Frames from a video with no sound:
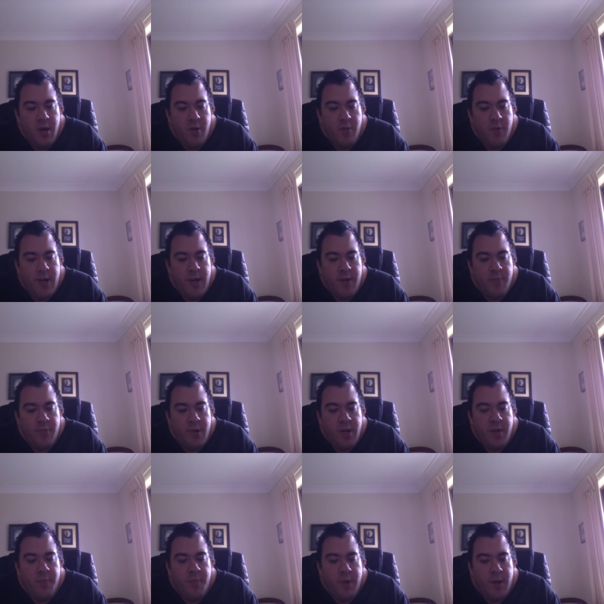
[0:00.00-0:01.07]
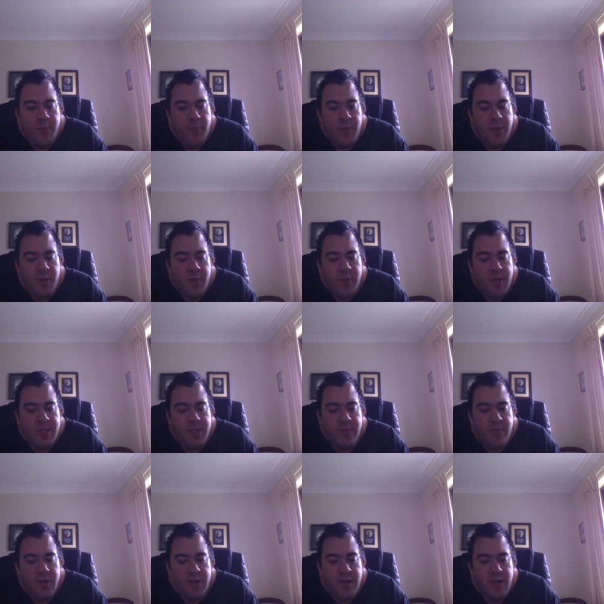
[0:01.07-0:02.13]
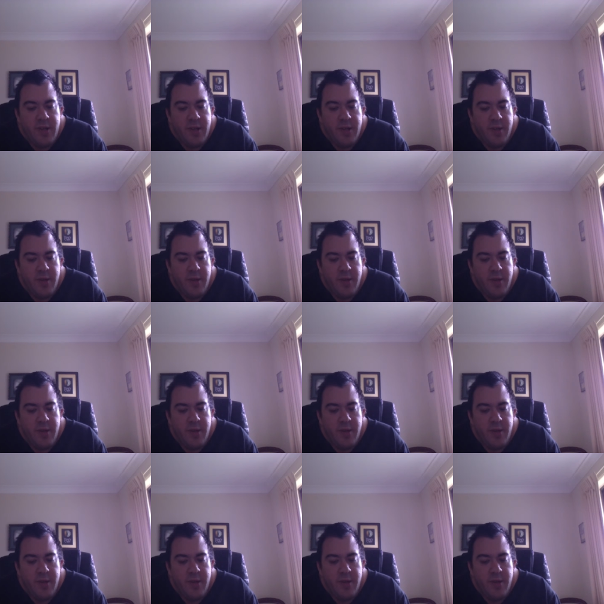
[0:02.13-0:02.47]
a round brown bump at the base of her neck.